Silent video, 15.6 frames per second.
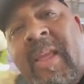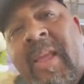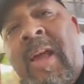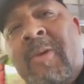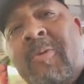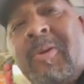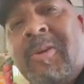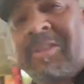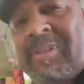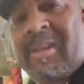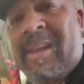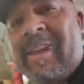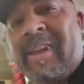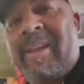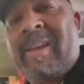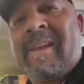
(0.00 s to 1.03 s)
I will
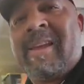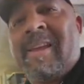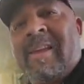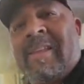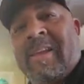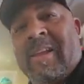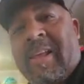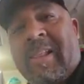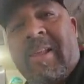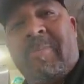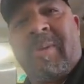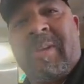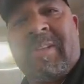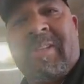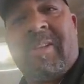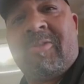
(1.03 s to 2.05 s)
say that I let
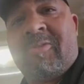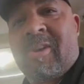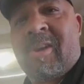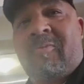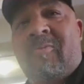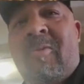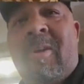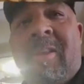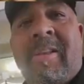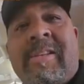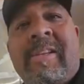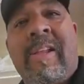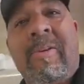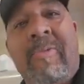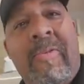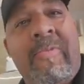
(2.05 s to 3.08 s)
my son drive
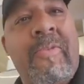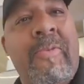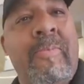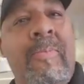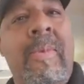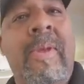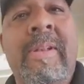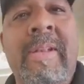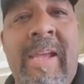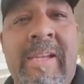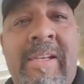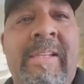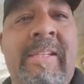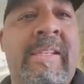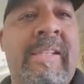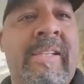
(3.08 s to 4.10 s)
once and I went from
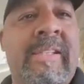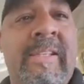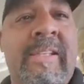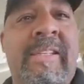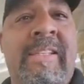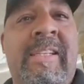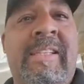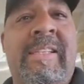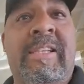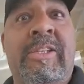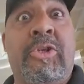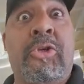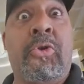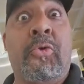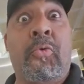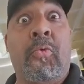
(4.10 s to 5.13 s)
96 to
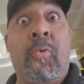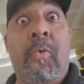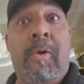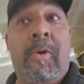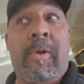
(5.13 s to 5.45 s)
62